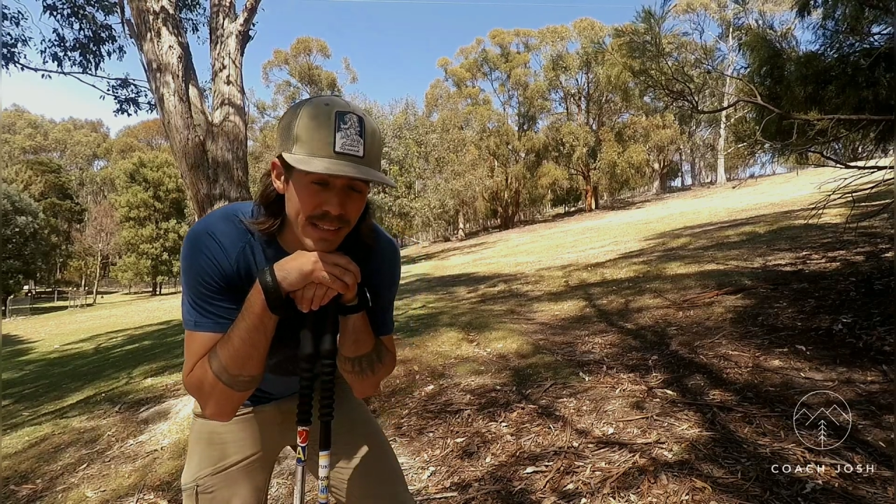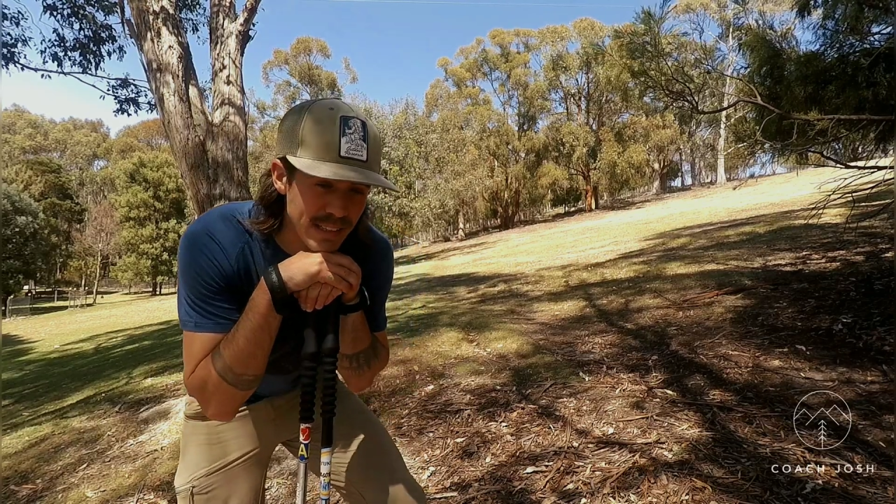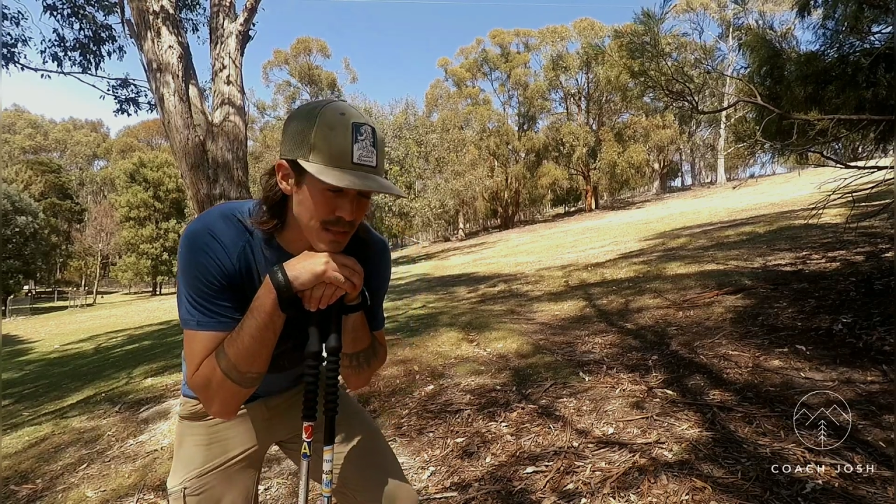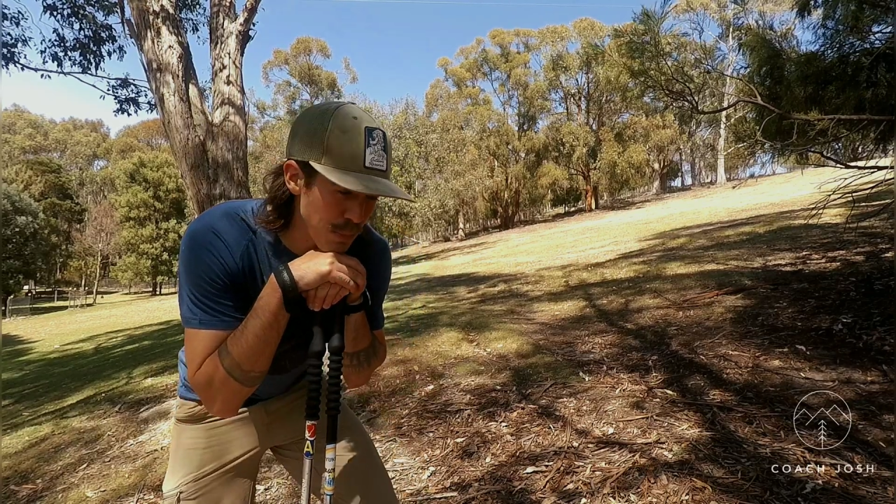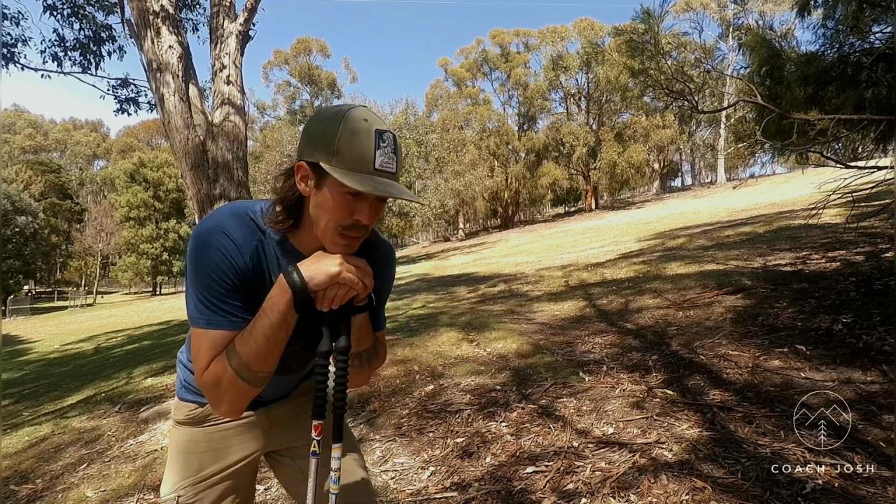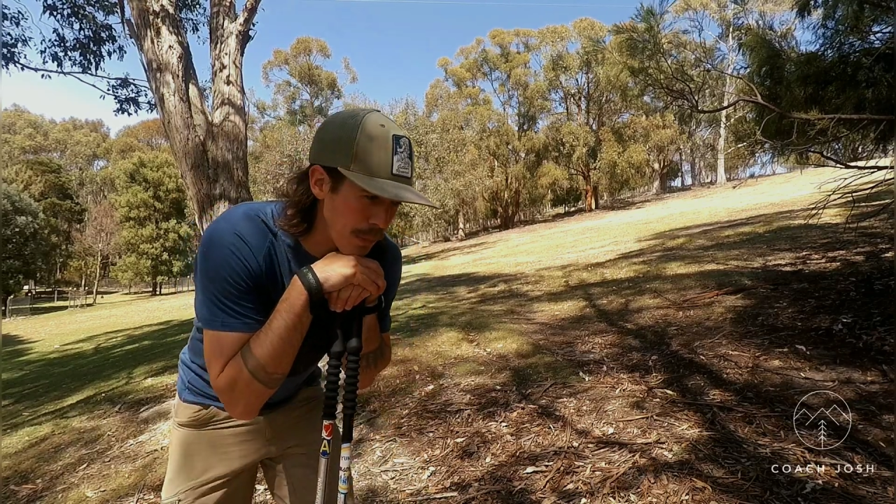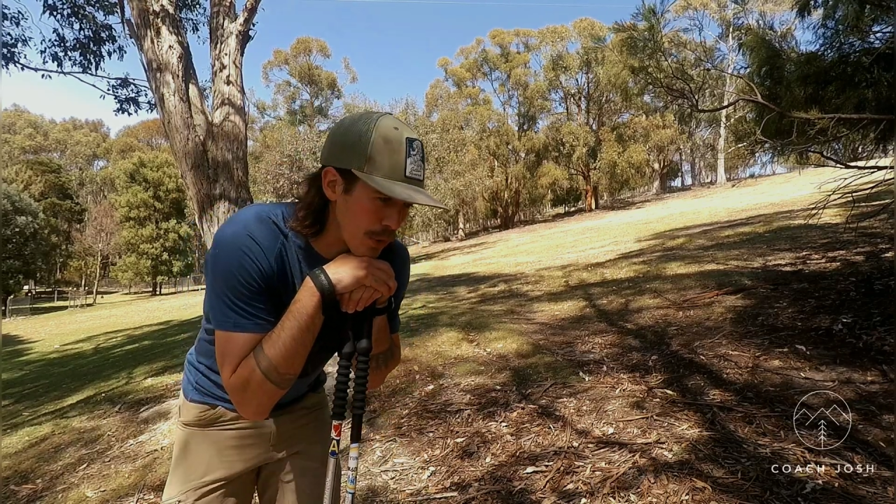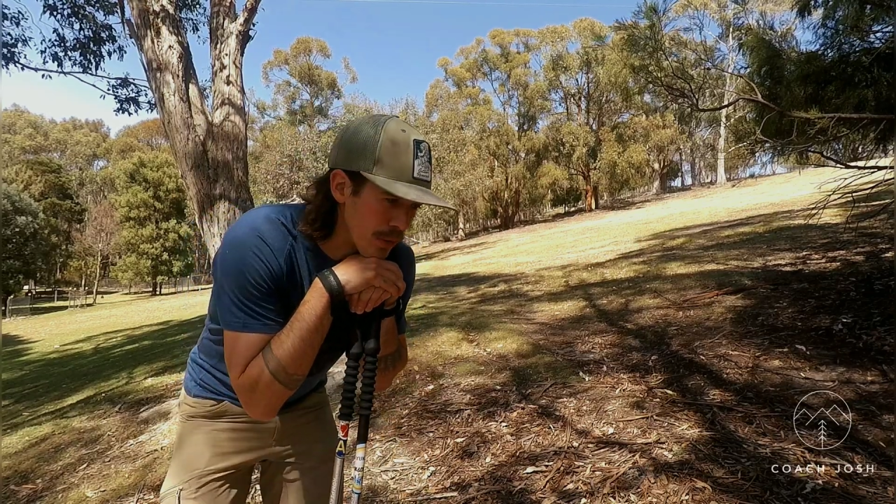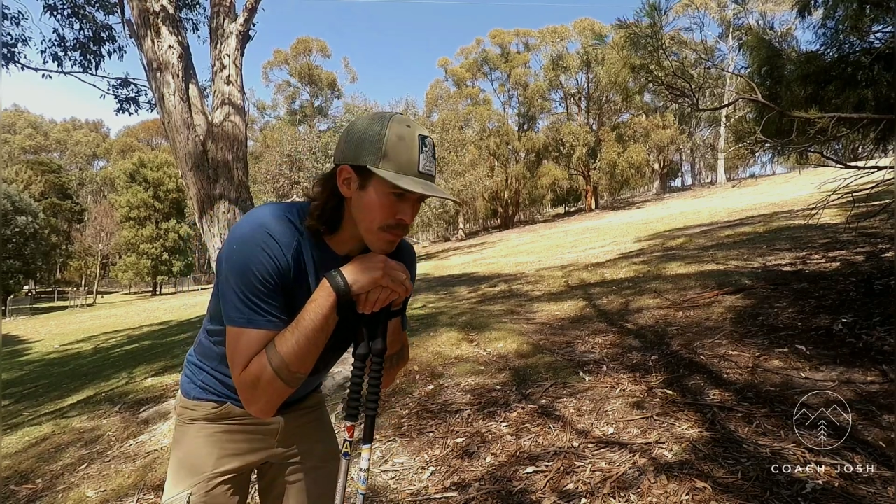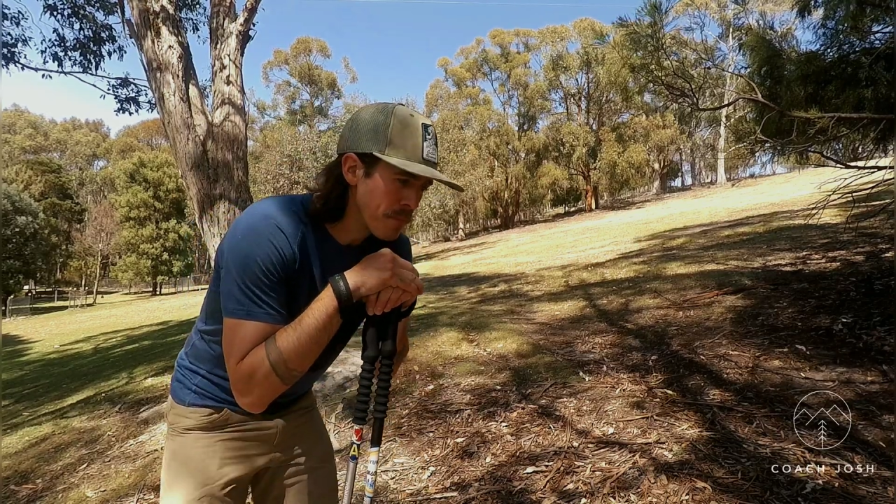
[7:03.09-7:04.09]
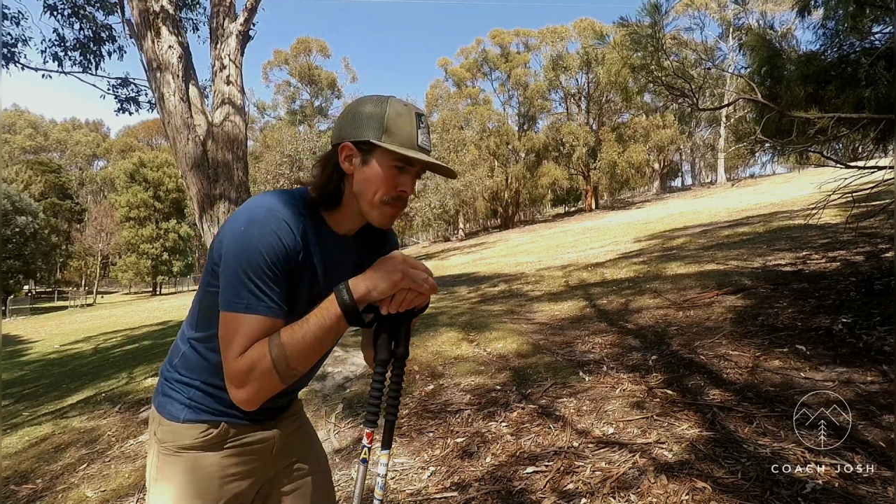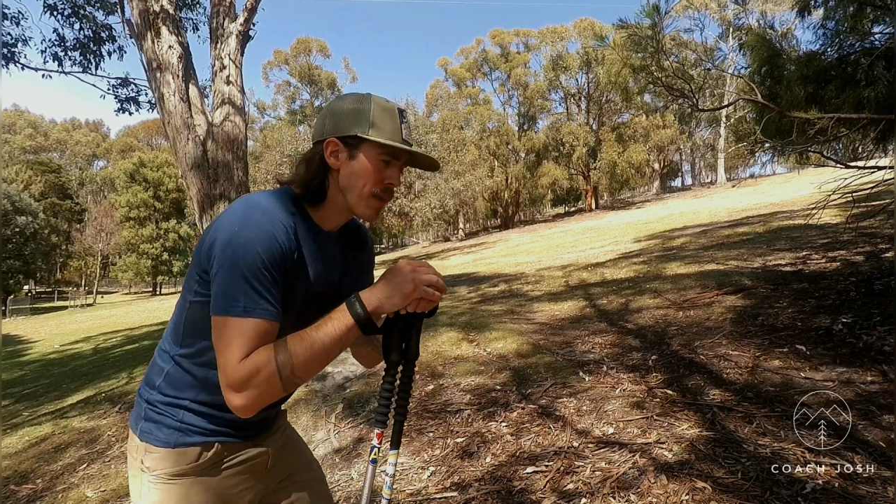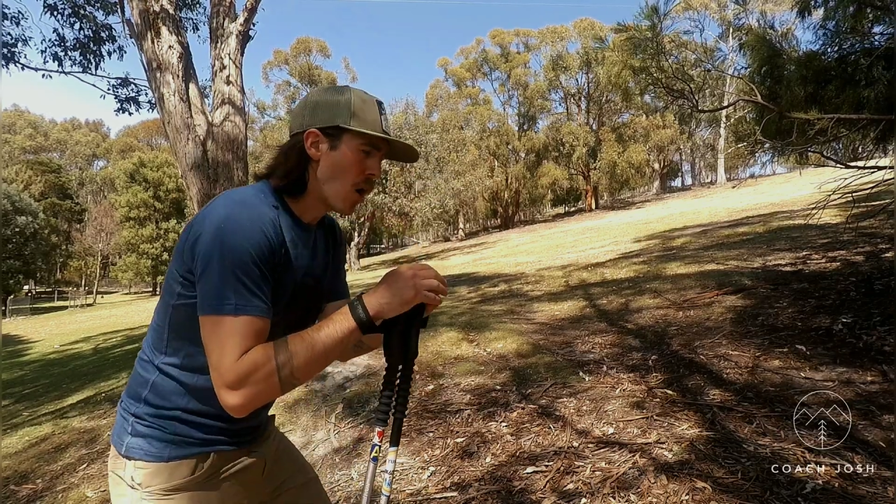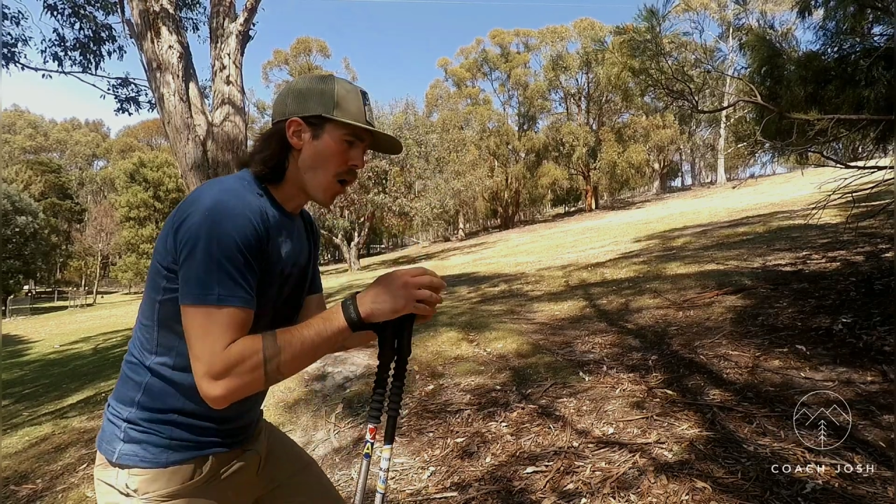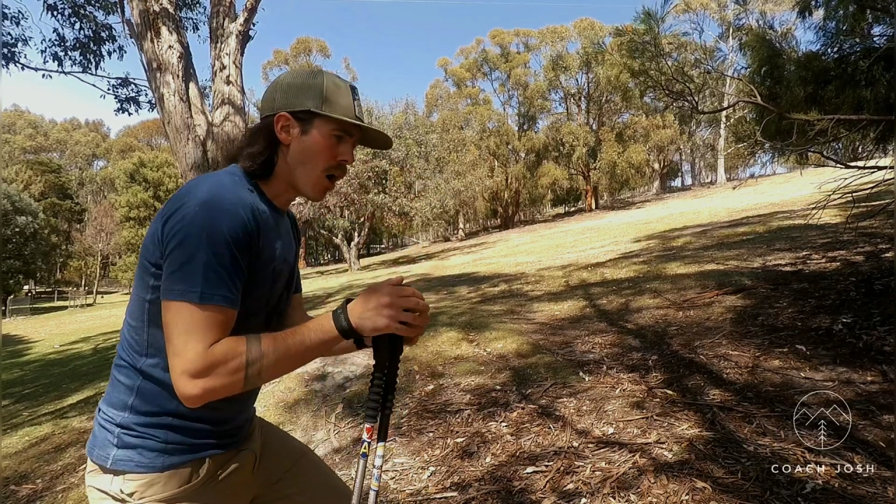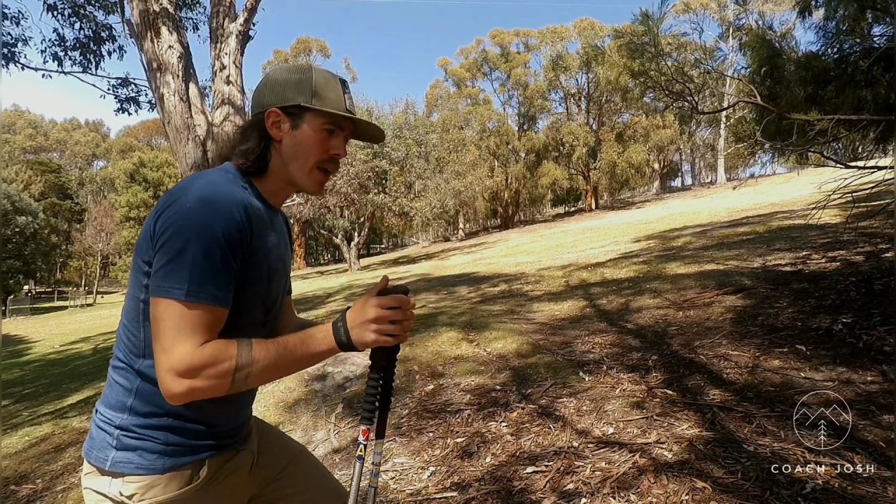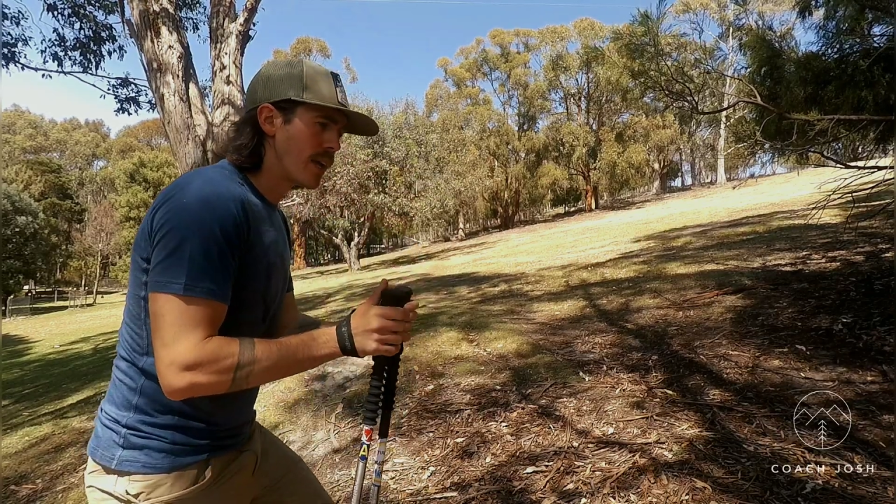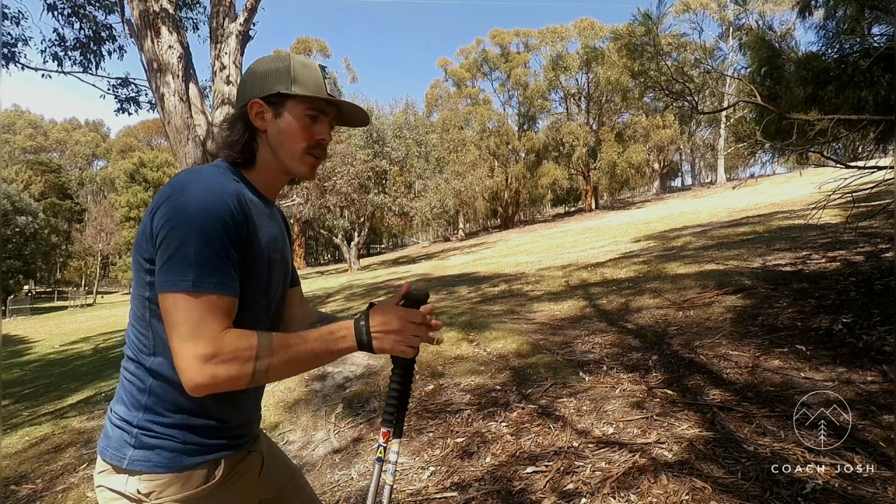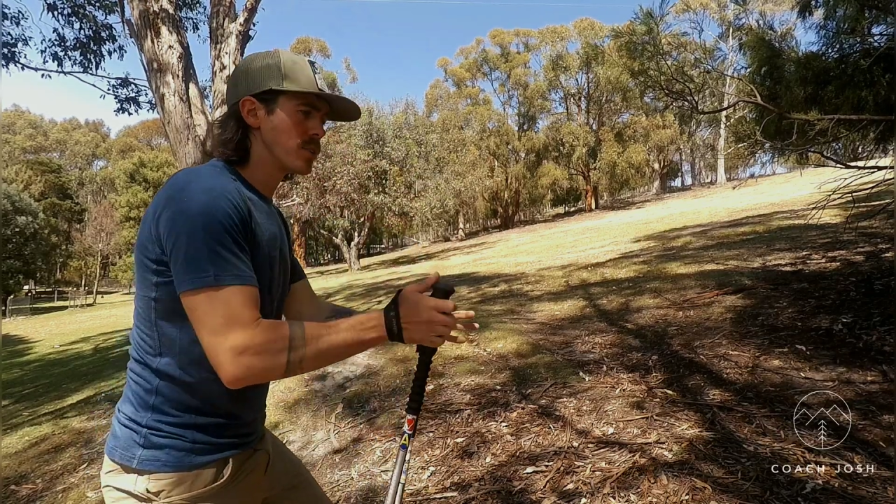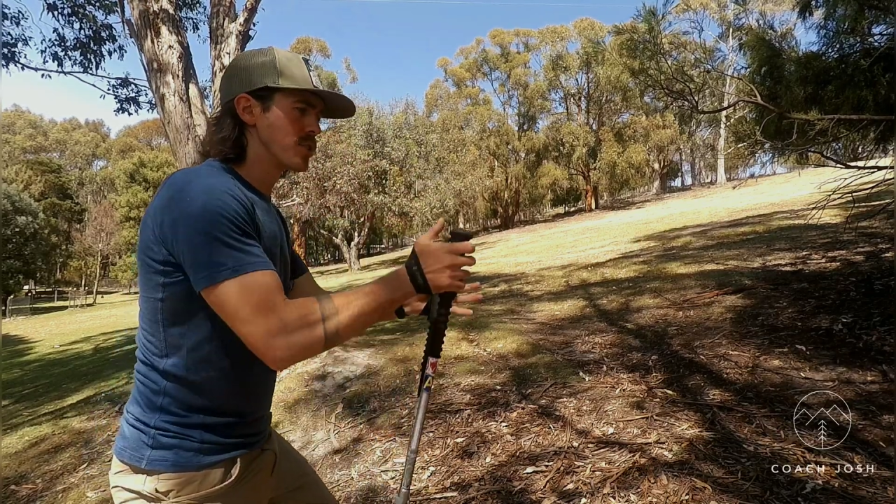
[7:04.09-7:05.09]
is people on
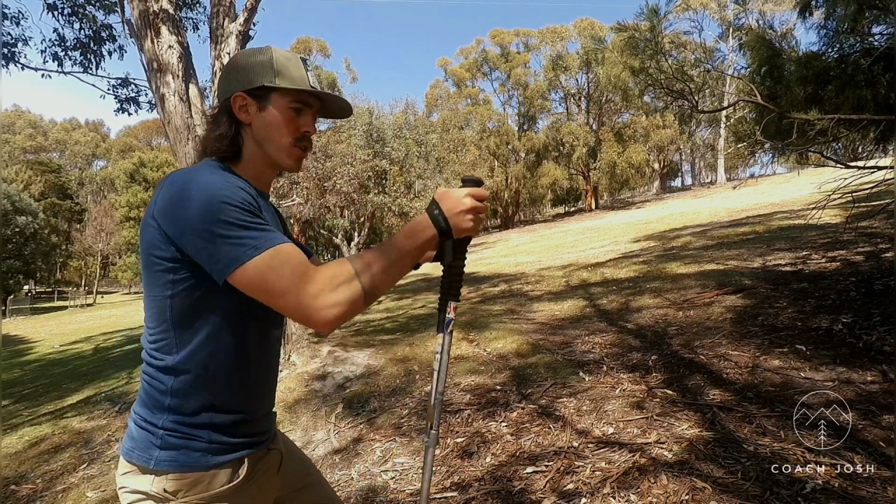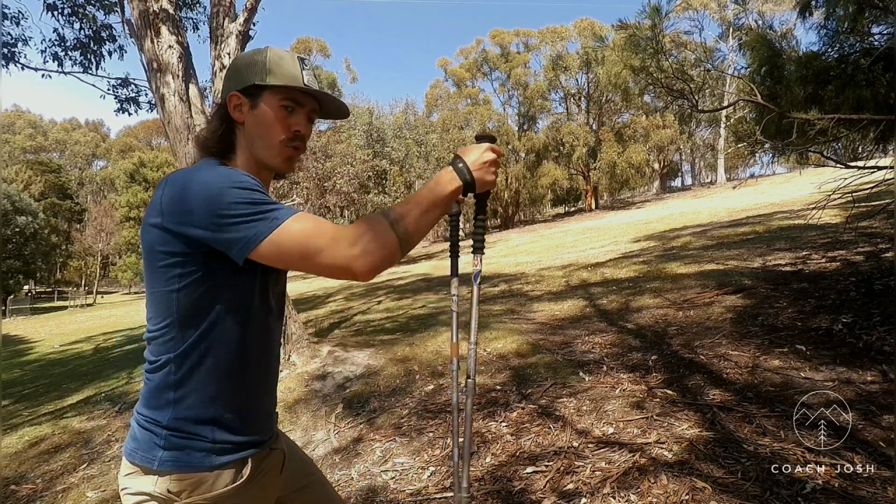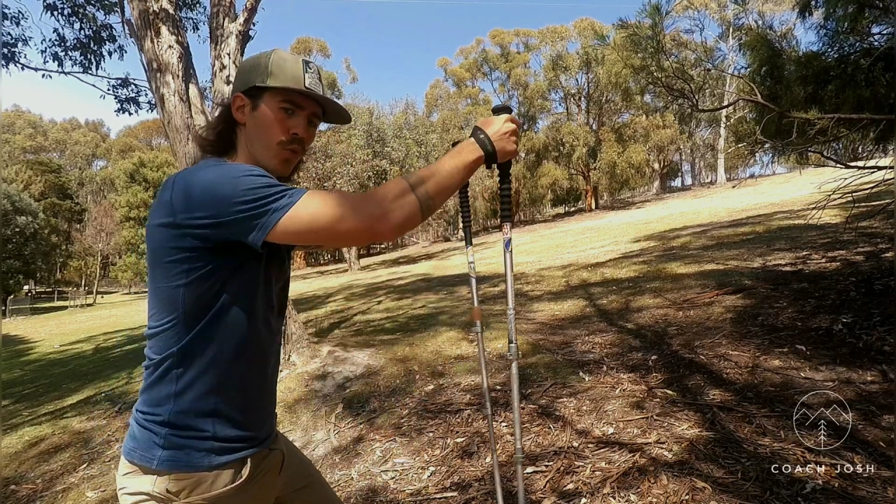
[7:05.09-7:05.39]
hills